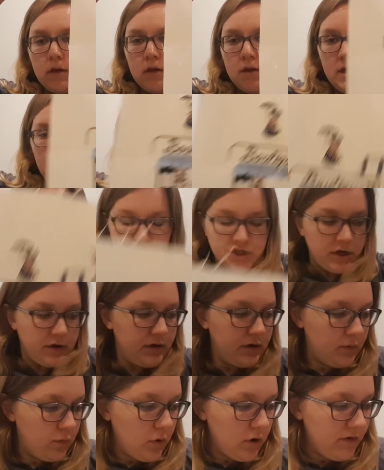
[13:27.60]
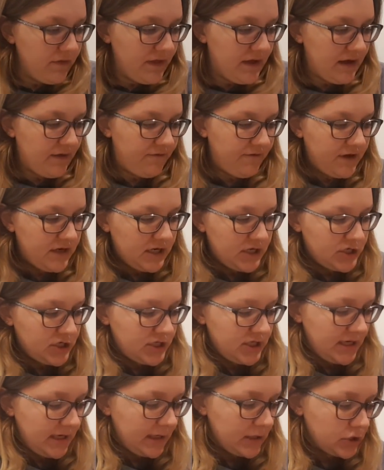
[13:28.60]
yeah, I'll show you what the finished
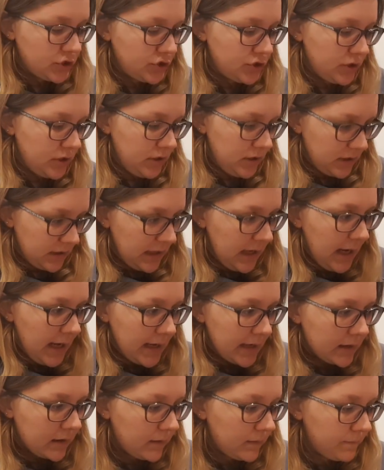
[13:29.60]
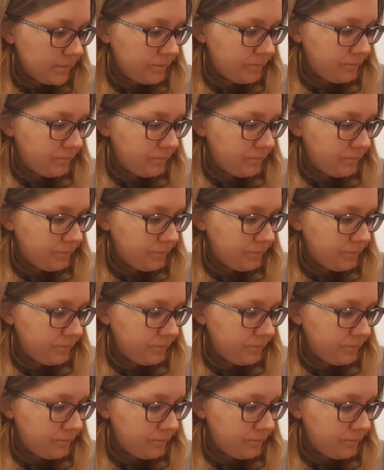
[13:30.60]
thing should look like.